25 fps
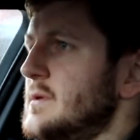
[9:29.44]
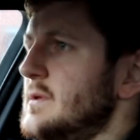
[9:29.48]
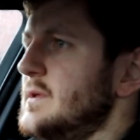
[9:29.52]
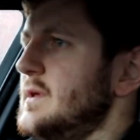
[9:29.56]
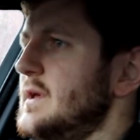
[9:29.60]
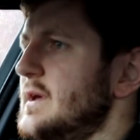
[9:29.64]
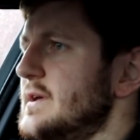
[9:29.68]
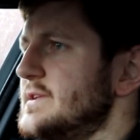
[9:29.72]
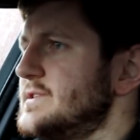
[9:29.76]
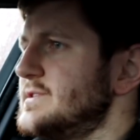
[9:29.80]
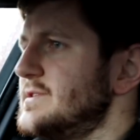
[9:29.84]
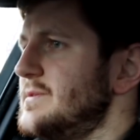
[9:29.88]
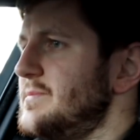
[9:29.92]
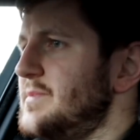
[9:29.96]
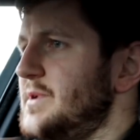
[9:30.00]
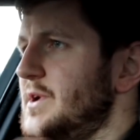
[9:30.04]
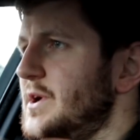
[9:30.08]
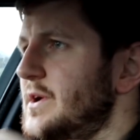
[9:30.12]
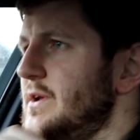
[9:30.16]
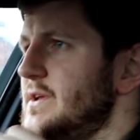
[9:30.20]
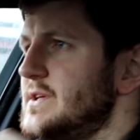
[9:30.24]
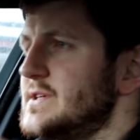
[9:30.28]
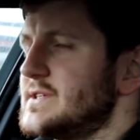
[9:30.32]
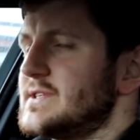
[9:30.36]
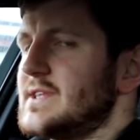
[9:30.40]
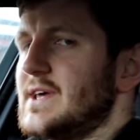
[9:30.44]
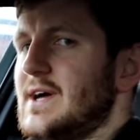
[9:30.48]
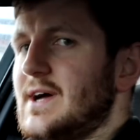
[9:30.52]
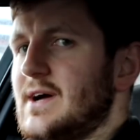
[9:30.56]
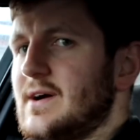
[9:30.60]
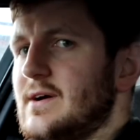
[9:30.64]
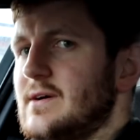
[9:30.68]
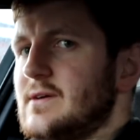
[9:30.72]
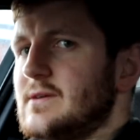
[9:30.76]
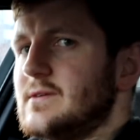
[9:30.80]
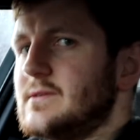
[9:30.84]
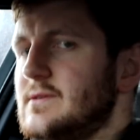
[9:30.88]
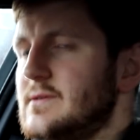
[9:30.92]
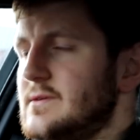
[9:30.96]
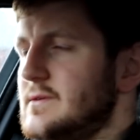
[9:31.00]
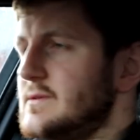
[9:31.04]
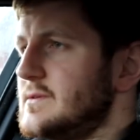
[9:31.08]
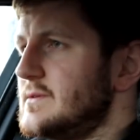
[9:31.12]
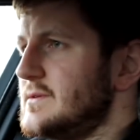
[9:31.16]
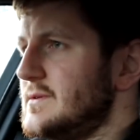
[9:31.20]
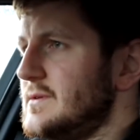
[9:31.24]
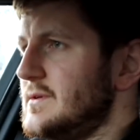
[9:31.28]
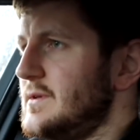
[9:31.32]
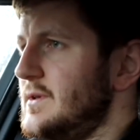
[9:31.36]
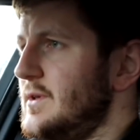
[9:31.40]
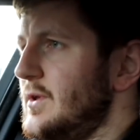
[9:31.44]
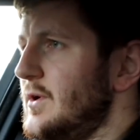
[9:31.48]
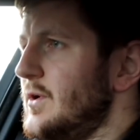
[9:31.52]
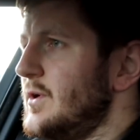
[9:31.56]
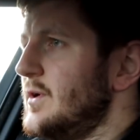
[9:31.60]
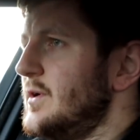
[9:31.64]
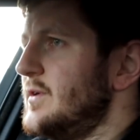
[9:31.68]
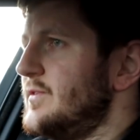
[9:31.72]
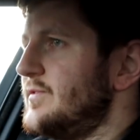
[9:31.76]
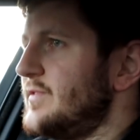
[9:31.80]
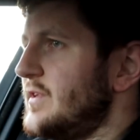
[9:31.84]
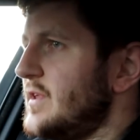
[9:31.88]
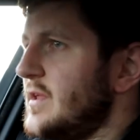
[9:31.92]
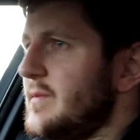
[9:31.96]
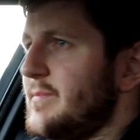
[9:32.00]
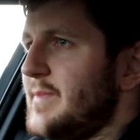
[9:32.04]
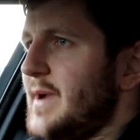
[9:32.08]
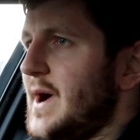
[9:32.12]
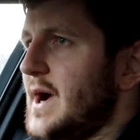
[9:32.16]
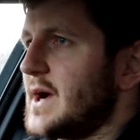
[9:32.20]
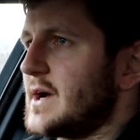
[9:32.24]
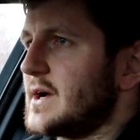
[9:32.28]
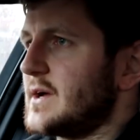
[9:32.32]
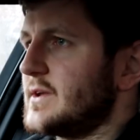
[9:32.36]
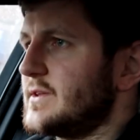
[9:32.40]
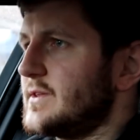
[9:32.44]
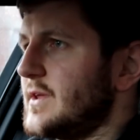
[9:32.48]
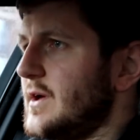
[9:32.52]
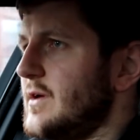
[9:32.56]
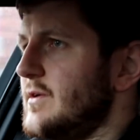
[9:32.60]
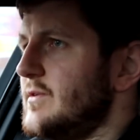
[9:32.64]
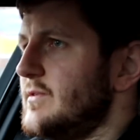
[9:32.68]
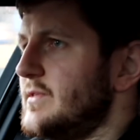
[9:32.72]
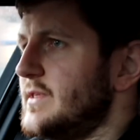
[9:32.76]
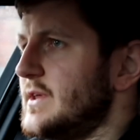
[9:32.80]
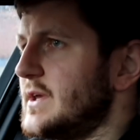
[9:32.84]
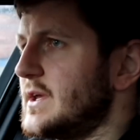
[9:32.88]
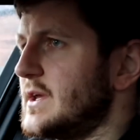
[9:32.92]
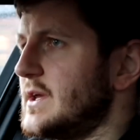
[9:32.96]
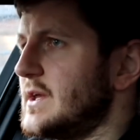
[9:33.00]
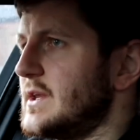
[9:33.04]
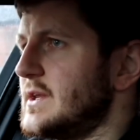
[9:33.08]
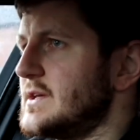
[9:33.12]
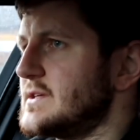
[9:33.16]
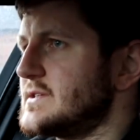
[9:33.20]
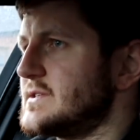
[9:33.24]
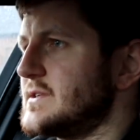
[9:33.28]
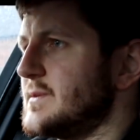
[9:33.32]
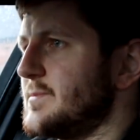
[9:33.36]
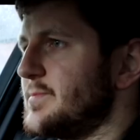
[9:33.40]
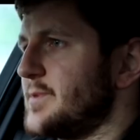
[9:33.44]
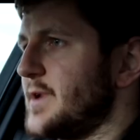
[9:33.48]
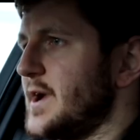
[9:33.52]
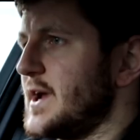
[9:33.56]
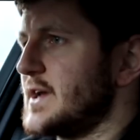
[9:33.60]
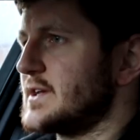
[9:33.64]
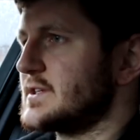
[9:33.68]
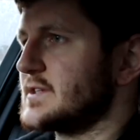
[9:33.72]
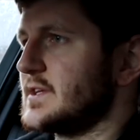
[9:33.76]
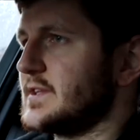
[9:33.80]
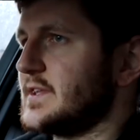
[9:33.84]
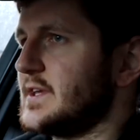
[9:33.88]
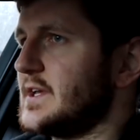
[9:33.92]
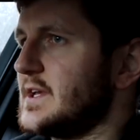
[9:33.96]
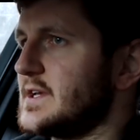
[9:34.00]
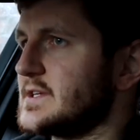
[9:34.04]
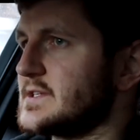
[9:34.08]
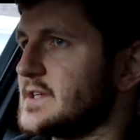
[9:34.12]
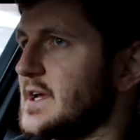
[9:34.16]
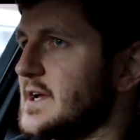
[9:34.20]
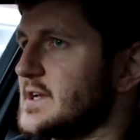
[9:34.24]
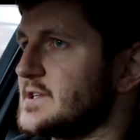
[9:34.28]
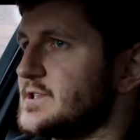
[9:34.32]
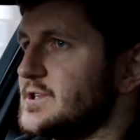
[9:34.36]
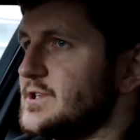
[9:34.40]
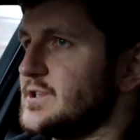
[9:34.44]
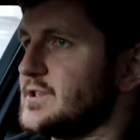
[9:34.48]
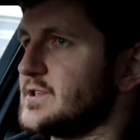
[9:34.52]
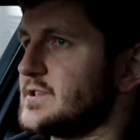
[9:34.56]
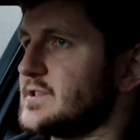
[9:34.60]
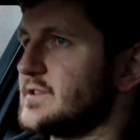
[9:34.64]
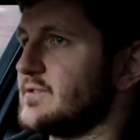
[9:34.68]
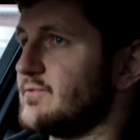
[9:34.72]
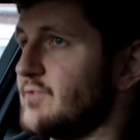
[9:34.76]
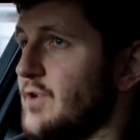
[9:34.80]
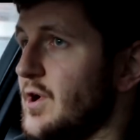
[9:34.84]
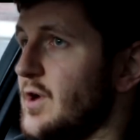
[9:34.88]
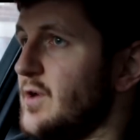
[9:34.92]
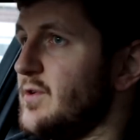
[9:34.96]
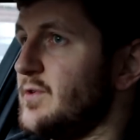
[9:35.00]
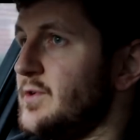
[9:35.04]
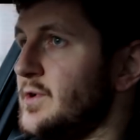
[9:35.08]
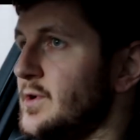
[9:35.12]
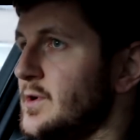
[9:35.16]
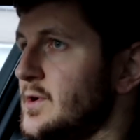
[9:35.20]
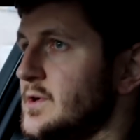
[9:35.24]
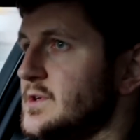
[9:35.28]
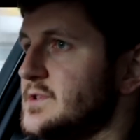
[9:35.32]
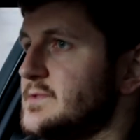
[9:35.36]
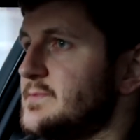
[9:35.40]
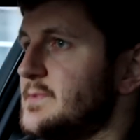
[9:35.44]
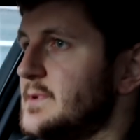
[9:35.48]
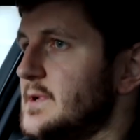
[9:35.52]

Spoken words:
Yeah, to be honest, that noise in the back, I don't think it is the brakes. I think it's actually just the road noise.